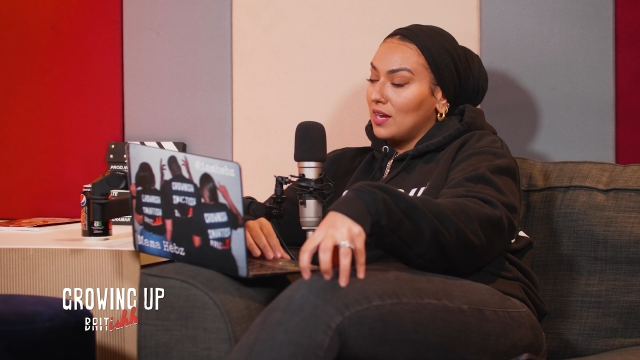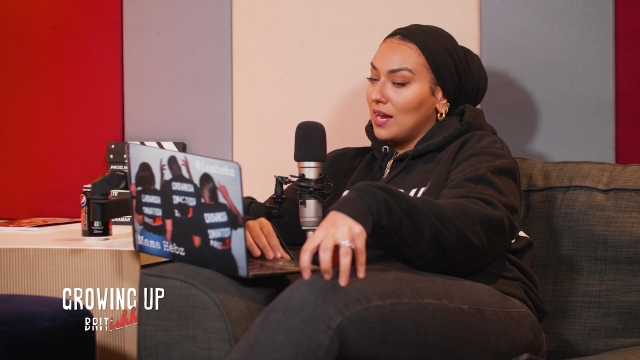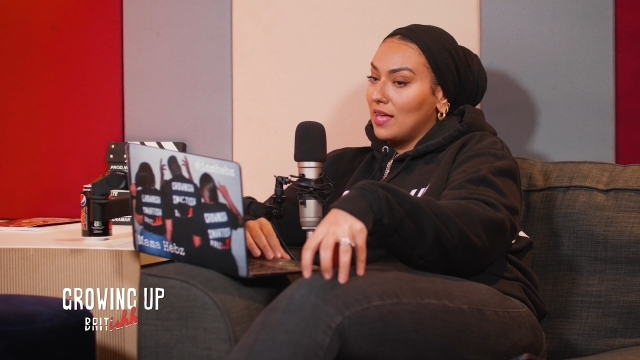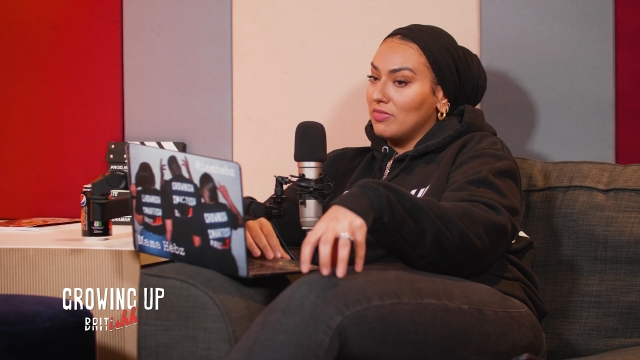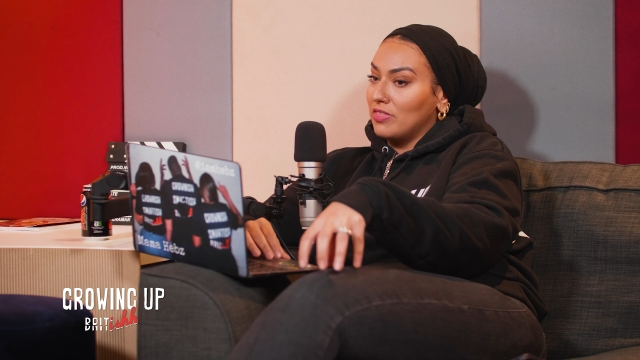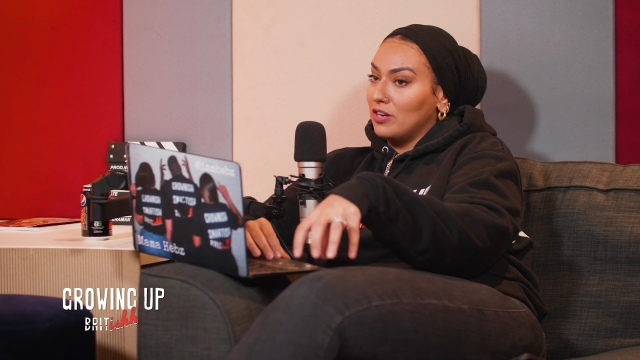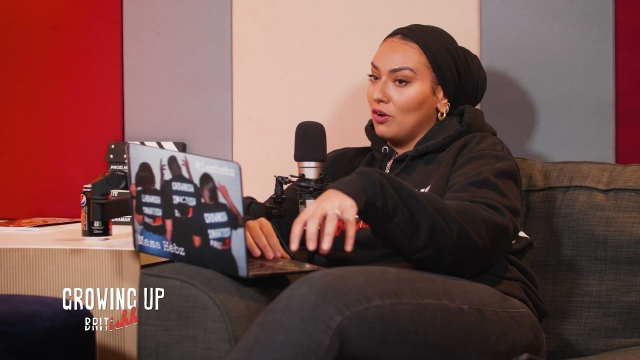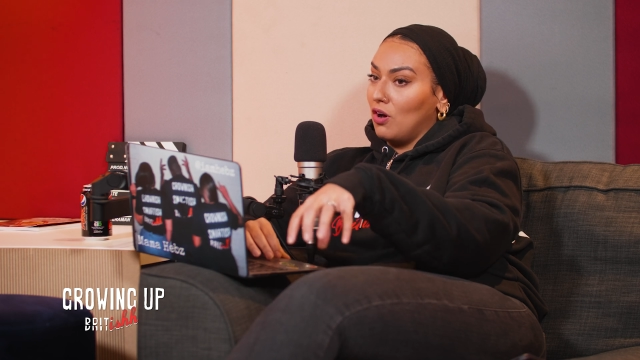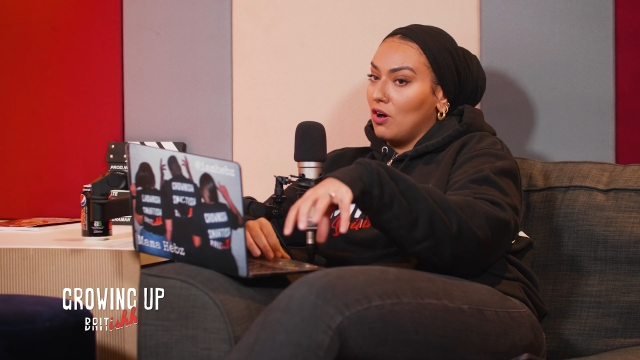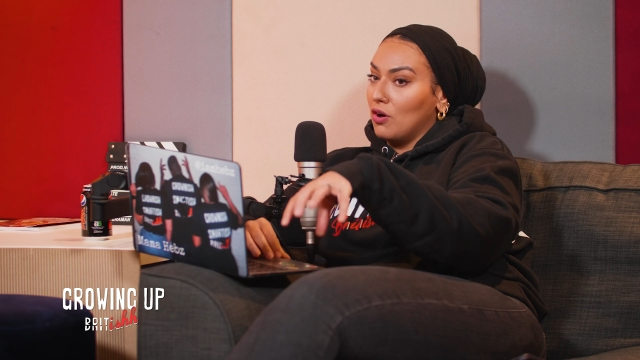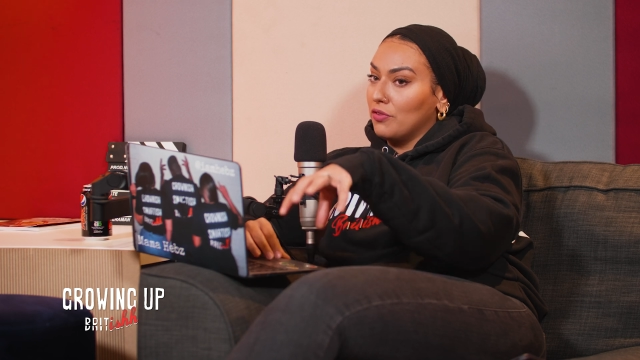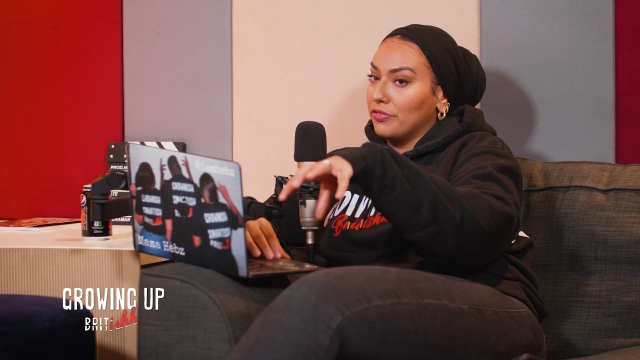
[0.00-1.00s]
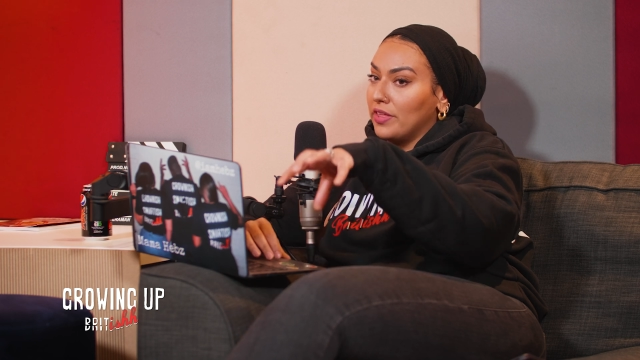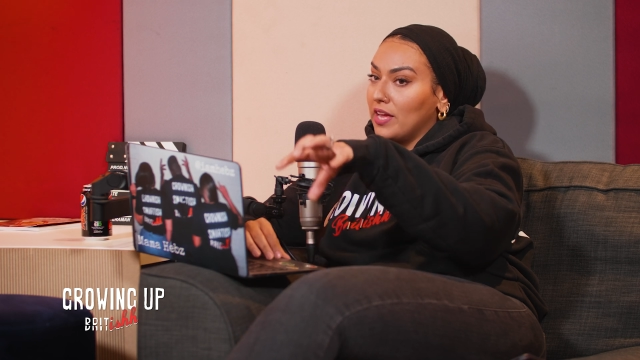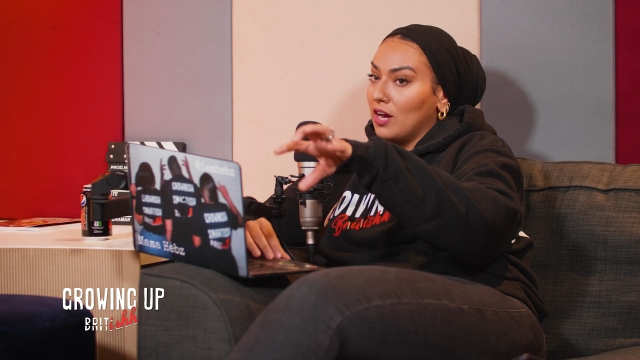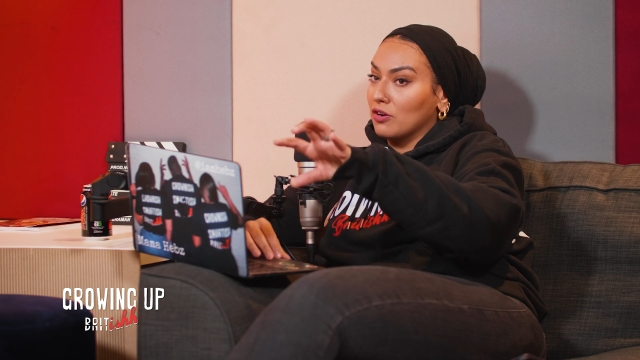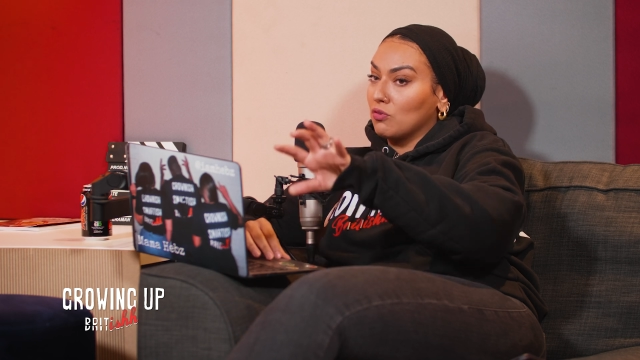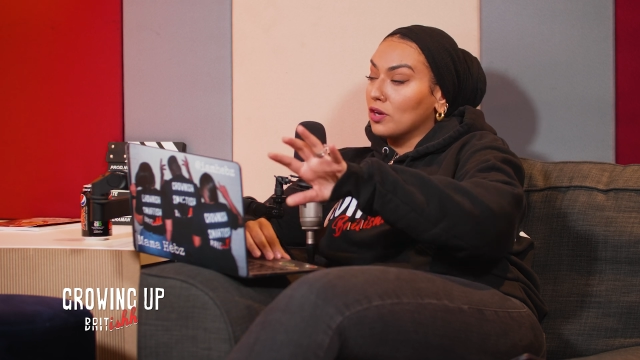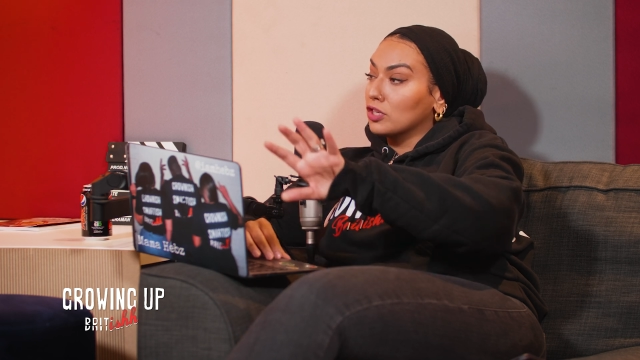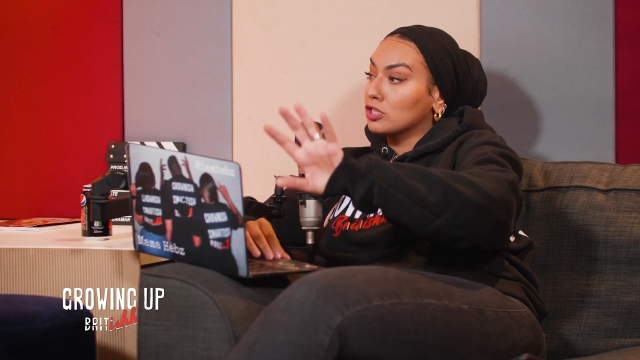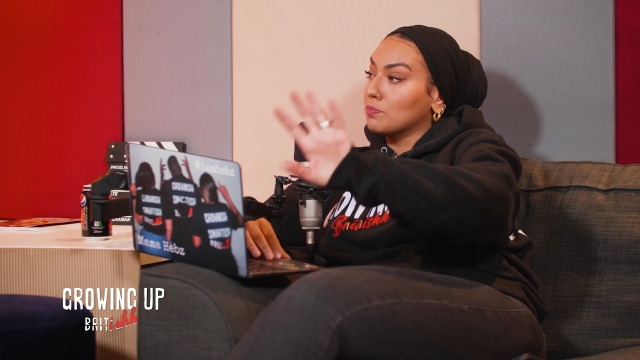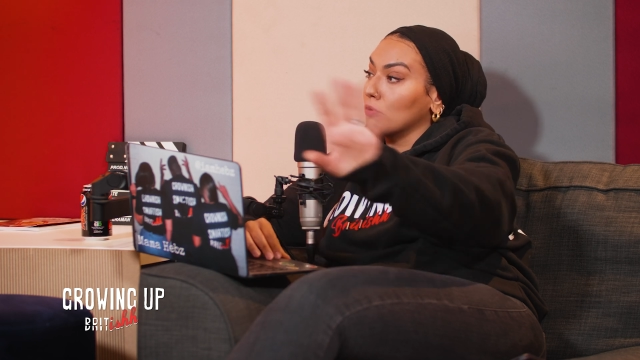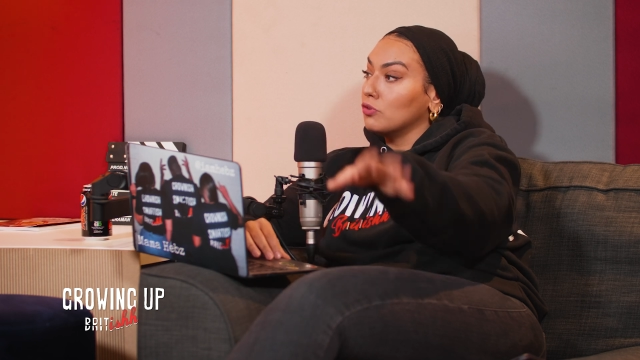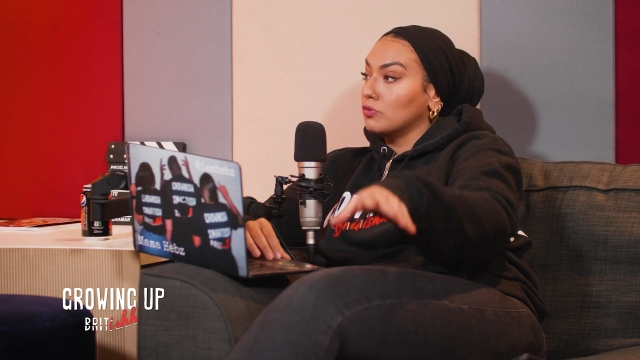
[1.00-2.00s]
and they are not
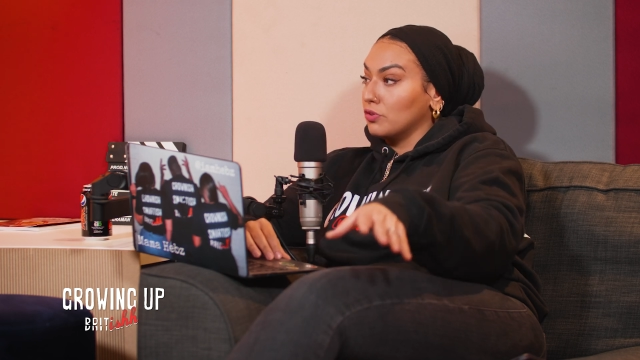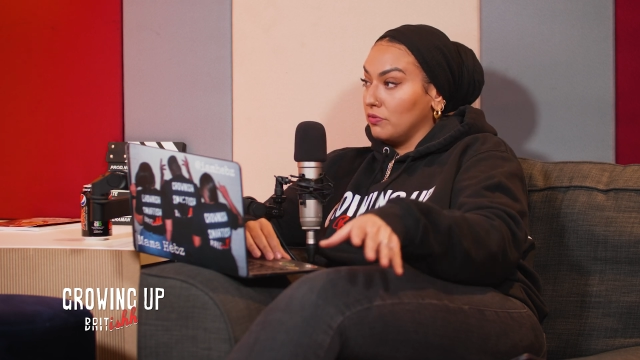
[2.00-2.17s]
exposed